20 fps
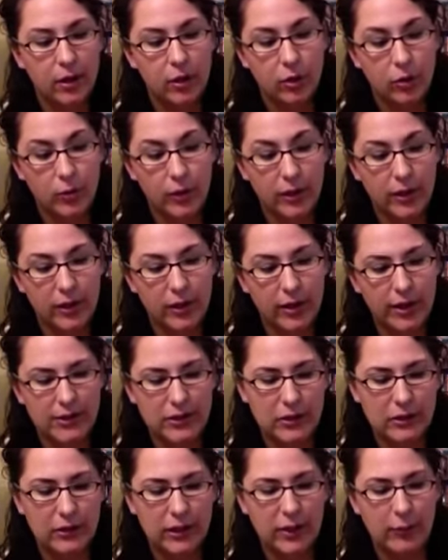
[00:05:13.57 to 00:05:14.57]
Greer has
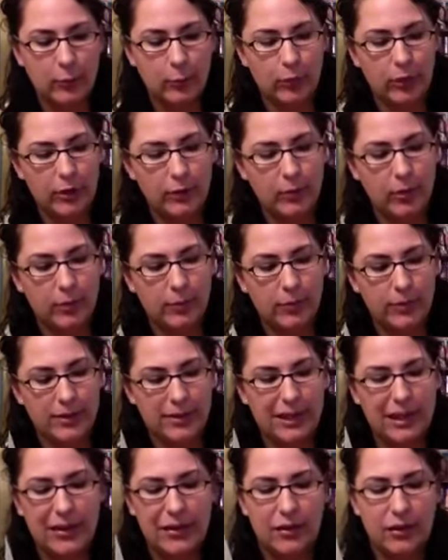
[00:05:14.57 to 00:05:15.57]
her life pretty well put
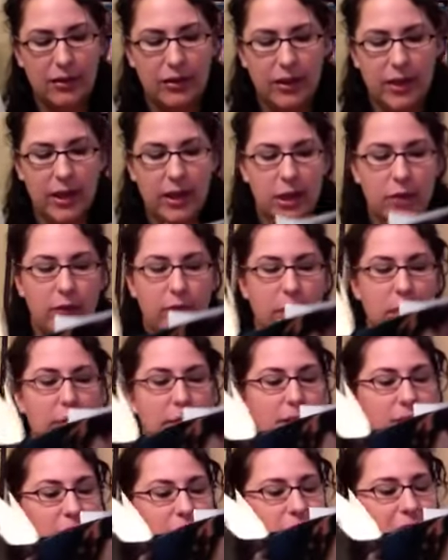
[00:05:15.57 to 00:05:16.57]
together, thank you very
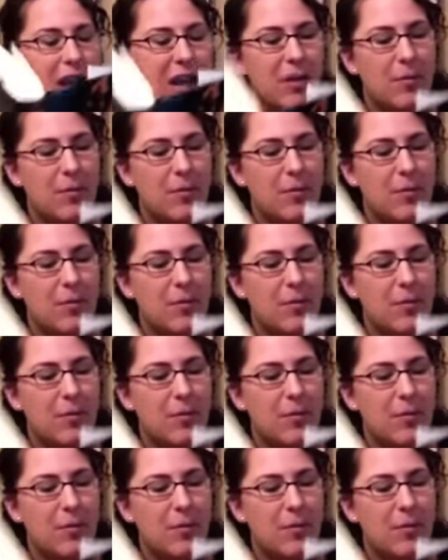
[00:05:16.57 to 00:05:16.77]
much.